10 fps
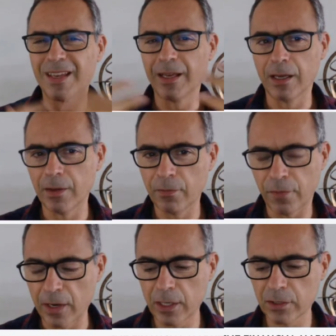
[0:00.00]

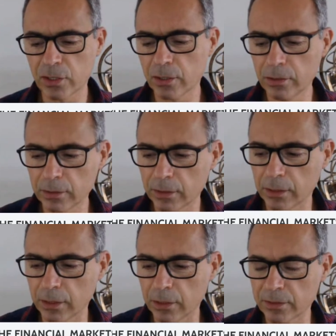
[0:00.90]
financial
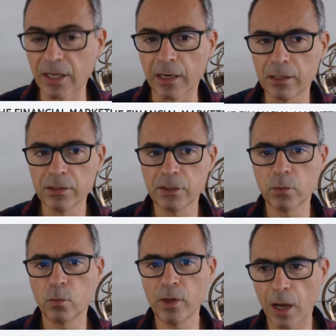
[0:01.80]
cycles
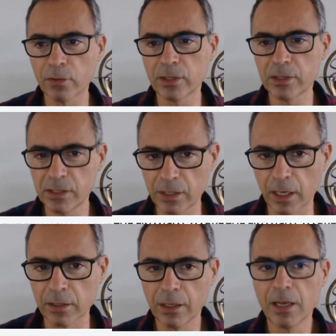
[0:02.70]
without
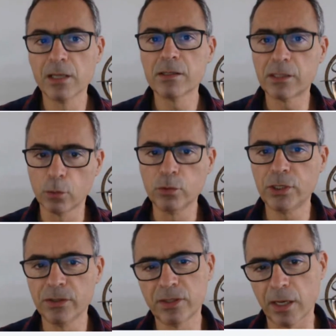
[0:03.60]
understanding
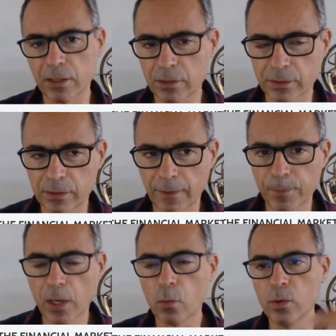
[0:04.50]
social cycles,
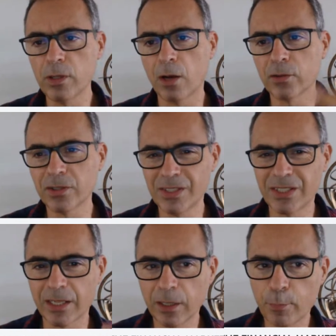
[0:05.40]
without
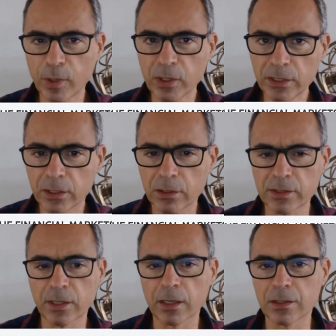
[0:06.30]
understanding political
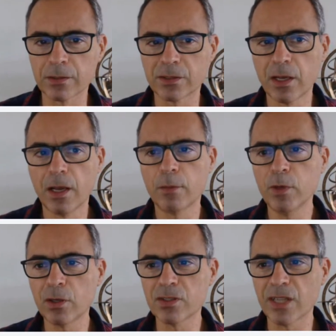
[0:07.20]
cycles,
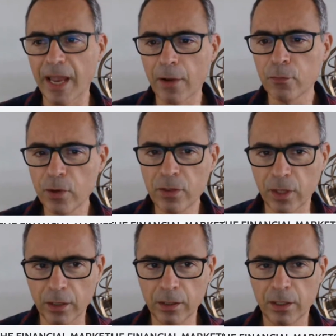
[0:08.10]
because
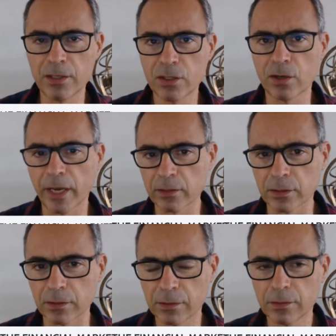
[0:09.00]
everything is
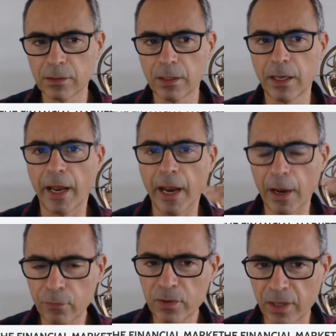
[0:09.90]
connected.
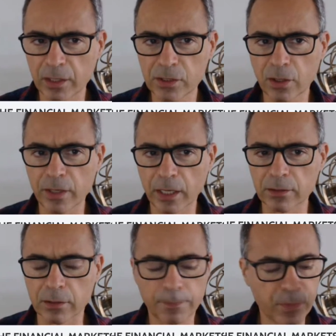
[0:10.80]
Everything is
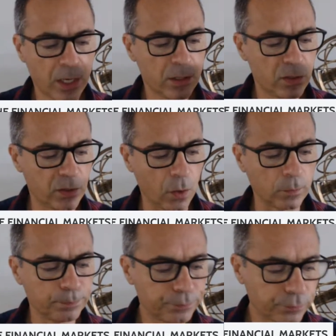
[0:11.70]
connected. So,